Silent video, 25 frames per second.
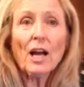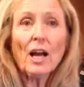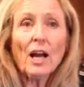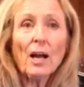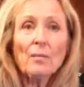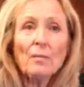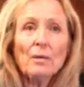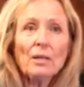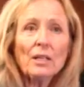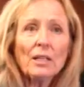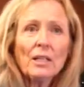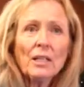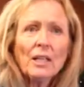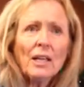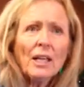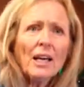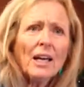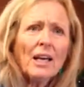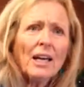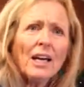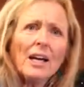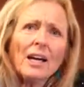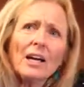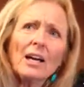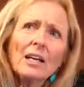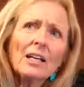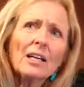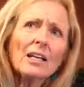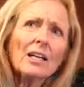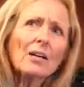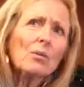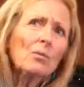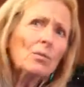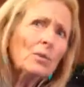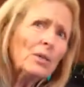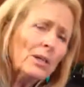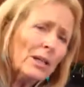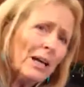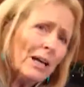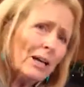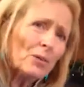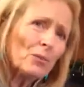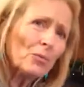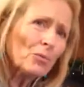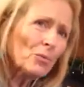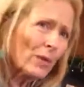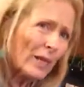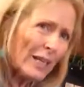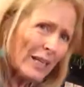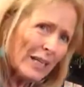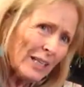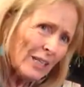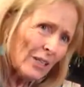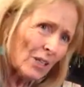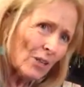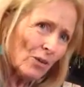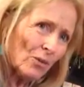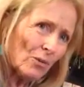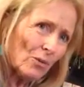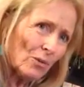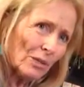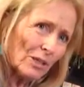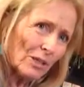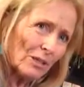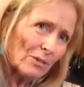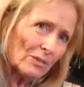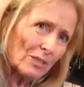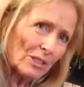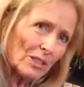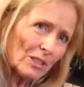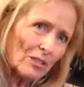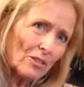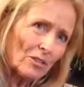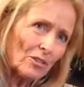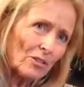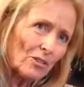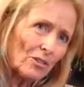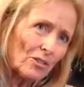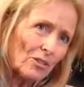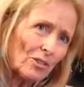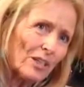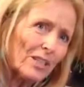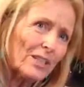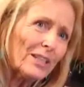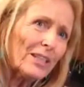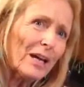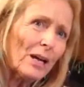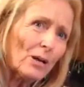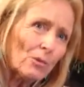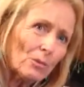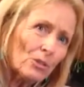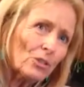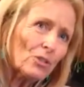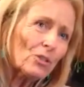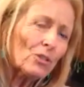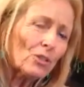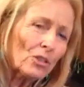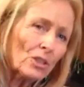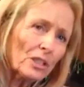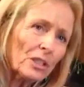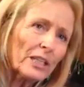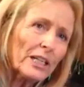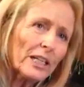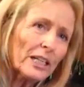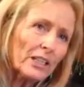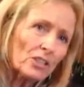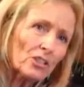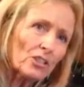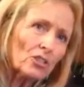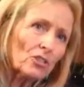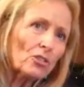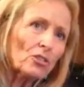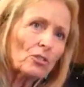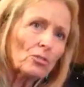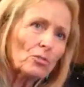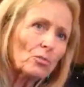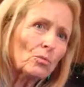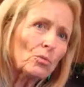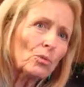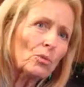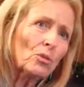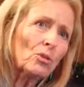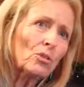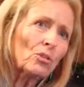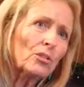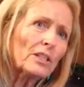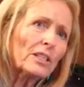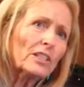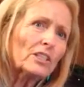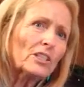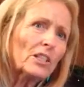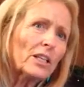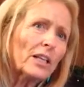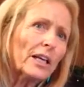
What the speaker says: I mean, we had a radio when I was a little girl, and that was her connection to the world.